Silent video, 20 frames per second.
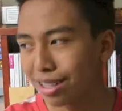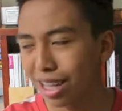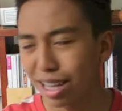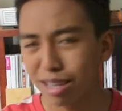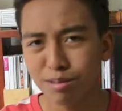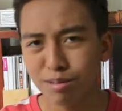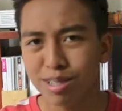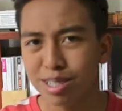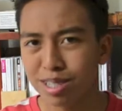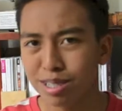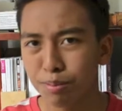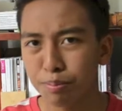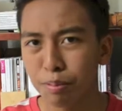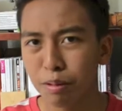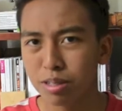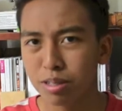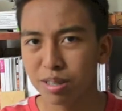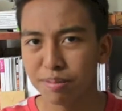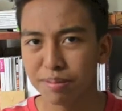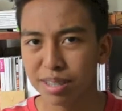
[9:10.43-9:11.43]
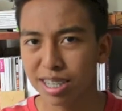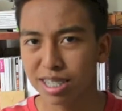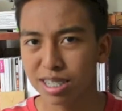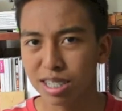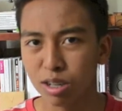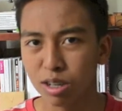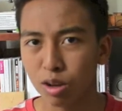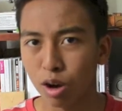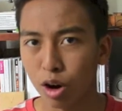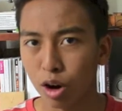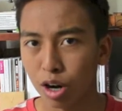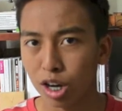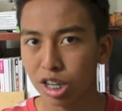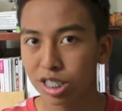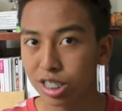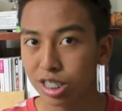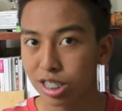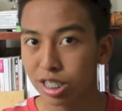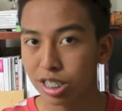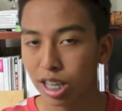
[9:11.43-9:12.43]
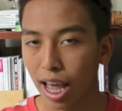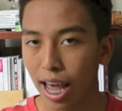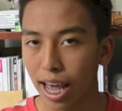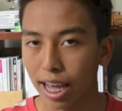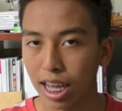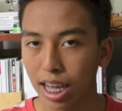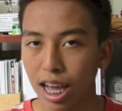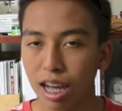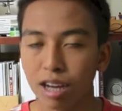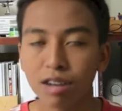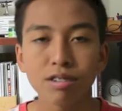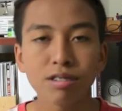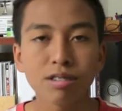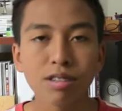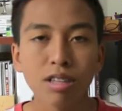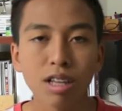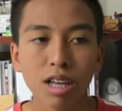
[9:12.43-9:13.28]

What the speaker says: That's where supposedly the nerds hang out.